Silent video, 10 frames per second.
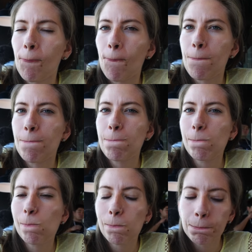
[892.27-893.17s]
if I
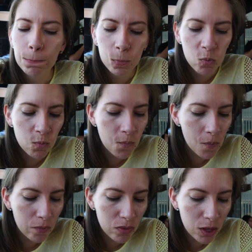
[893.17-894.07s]
woke up and I was
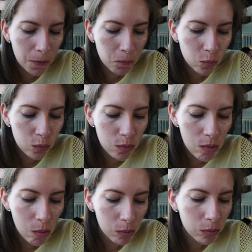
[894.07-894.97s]
craving a burger,
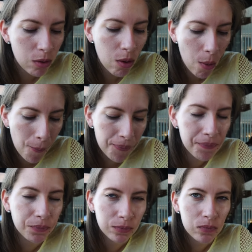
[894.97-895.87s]
like this
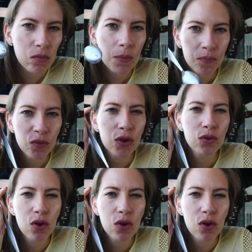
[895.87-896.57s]
would be the place to come.